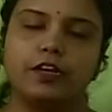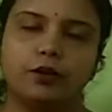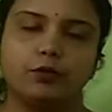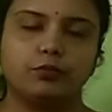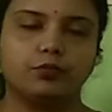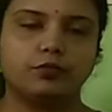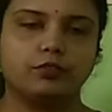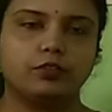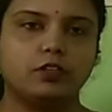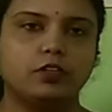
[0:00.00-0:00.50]
Now,
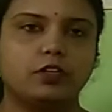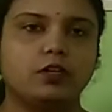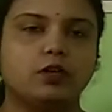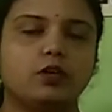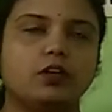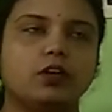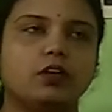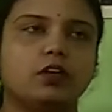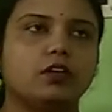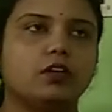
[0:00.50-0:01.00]

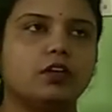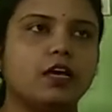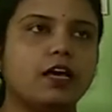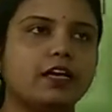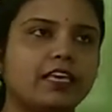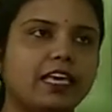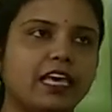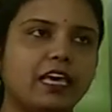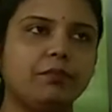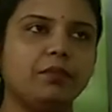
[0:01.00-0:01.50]
a
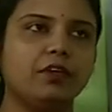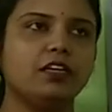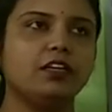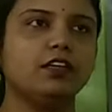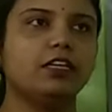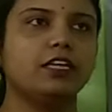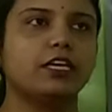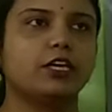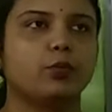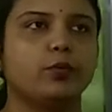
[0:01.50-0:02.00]

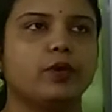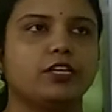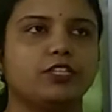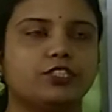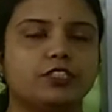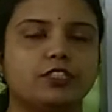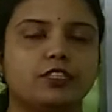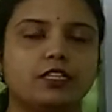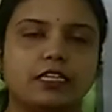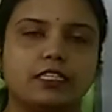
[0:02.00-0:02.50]
chemical
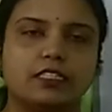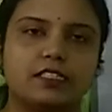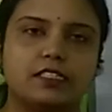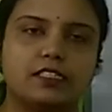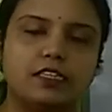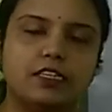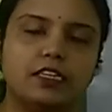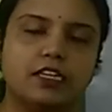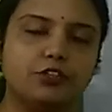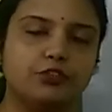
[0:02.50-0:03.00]
equation is
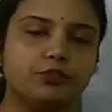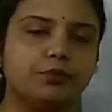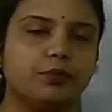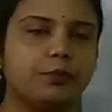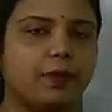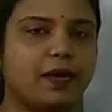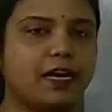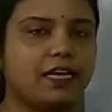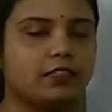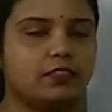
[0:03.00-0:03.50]
needed to be
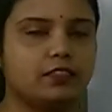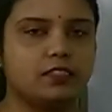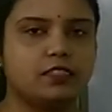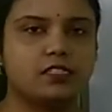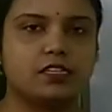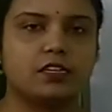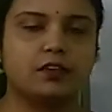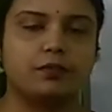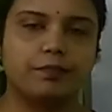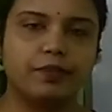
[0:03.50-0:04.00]

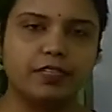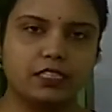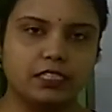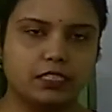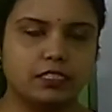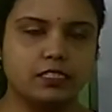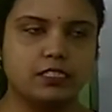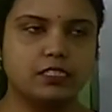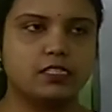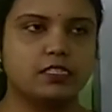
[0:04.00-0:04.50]
balanced
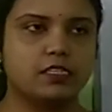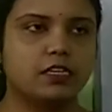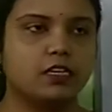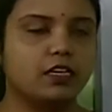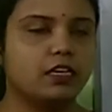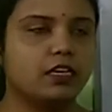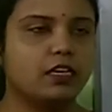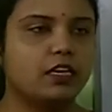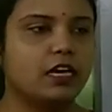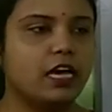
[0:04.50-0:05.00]
because
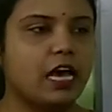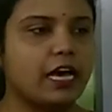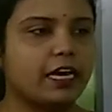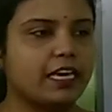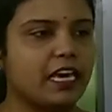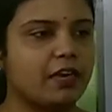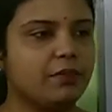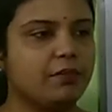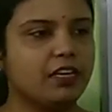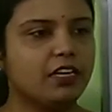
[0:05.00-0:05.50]
a
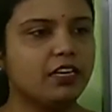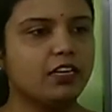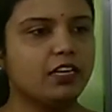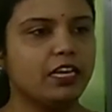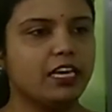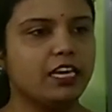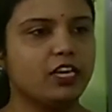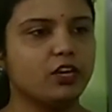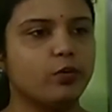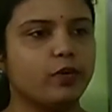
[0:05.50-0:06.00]
chemical
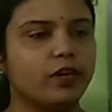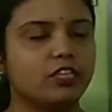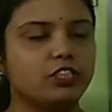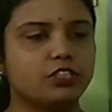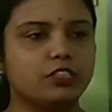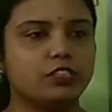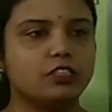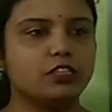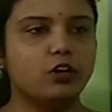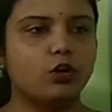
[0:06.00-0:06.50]

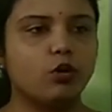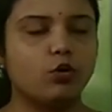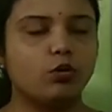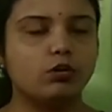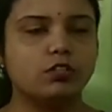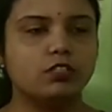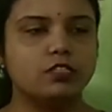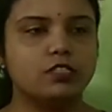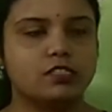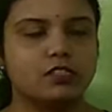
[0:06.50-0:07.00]
equation
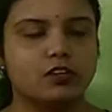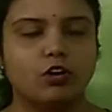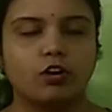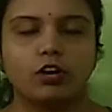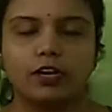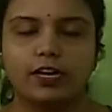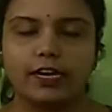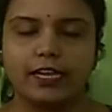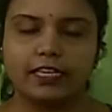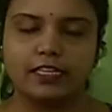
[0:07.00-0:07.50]
holds,
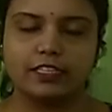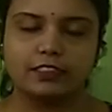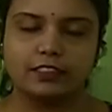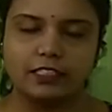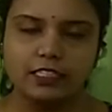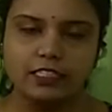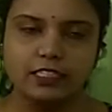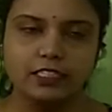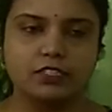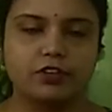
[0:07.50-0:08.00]
or like
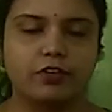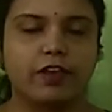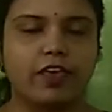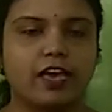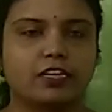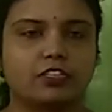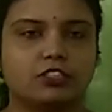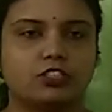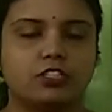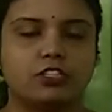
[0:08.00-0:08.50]
these
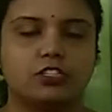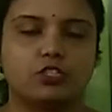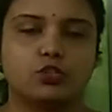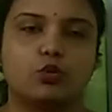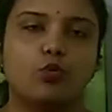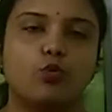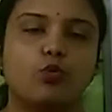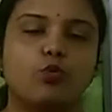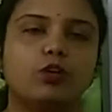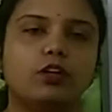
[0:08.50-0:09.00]

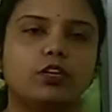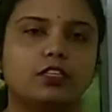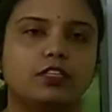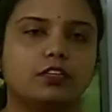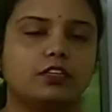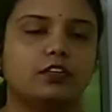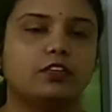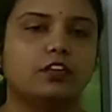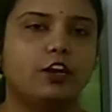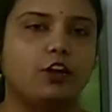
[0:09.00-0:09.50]
reactions hold,
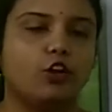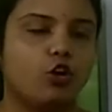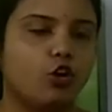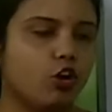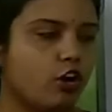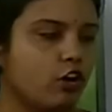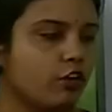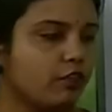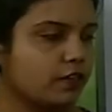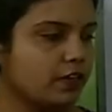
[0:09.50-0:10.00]
the
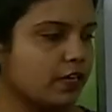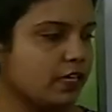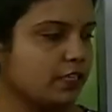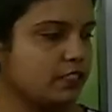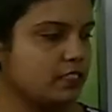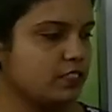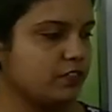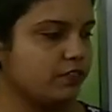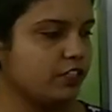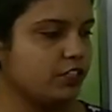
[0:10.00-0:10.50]
law of
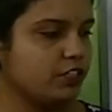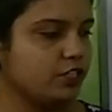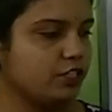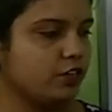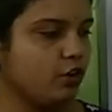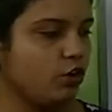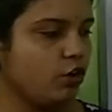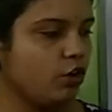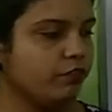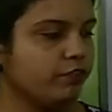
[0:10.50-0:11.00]

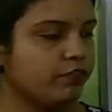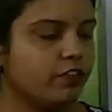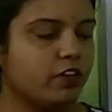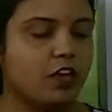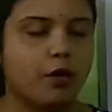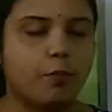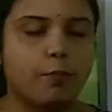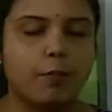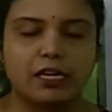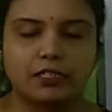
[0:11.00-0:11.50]
conservation of
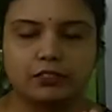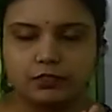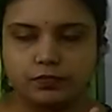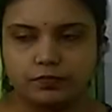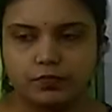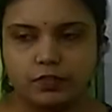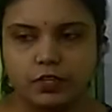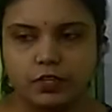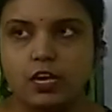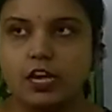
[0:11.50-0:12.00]
matter.
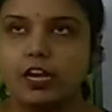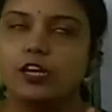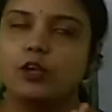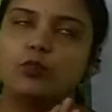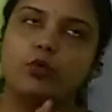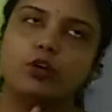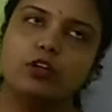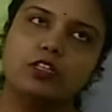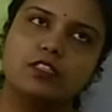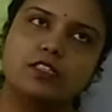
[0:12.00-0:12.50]
Now
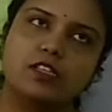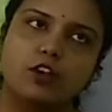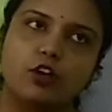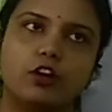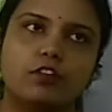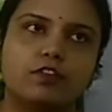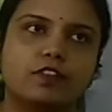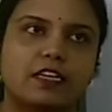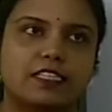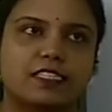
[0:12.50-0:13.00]
what is
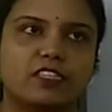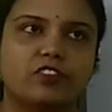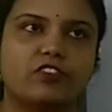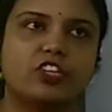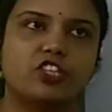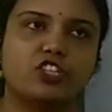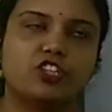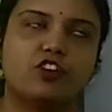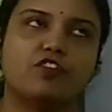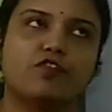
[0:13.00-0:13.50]
law of
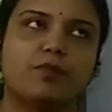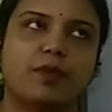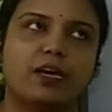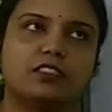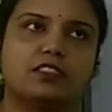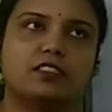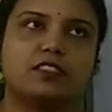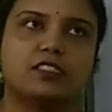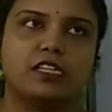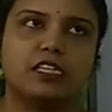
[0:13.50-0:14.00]
conservation of
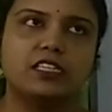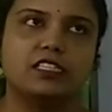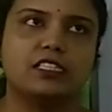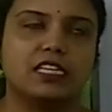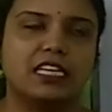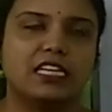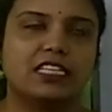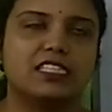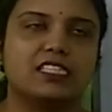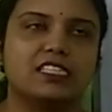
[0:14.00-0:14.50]
matter
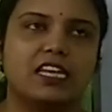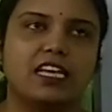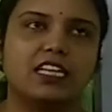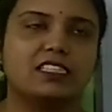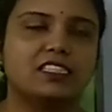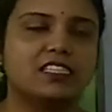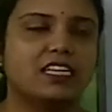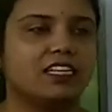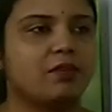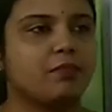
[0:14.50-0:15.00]
states? It
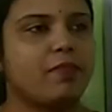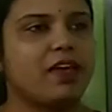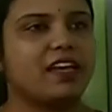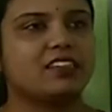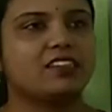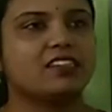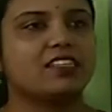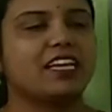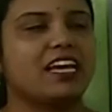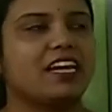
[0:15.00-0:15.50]
states that a
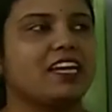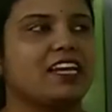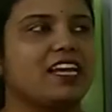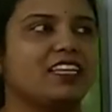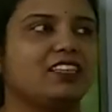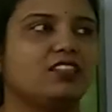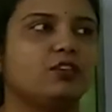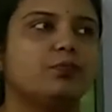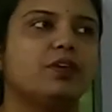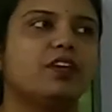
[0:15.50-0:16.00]
matter can
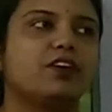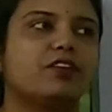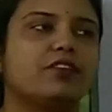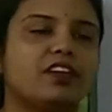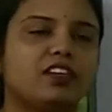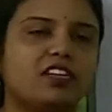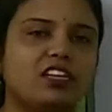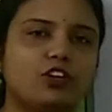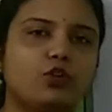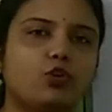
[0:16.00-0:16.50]
neither be
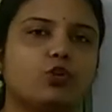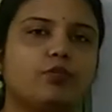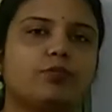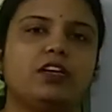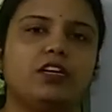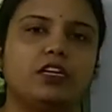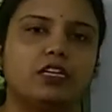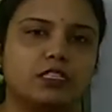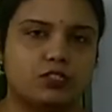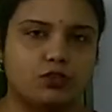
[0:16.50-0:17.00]
created nor
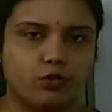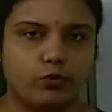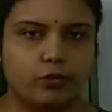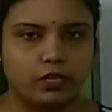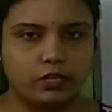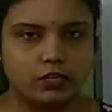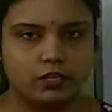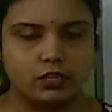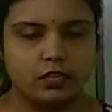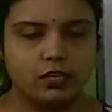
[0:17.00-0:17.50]
be
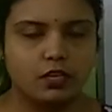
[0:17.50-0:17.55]
destroyed.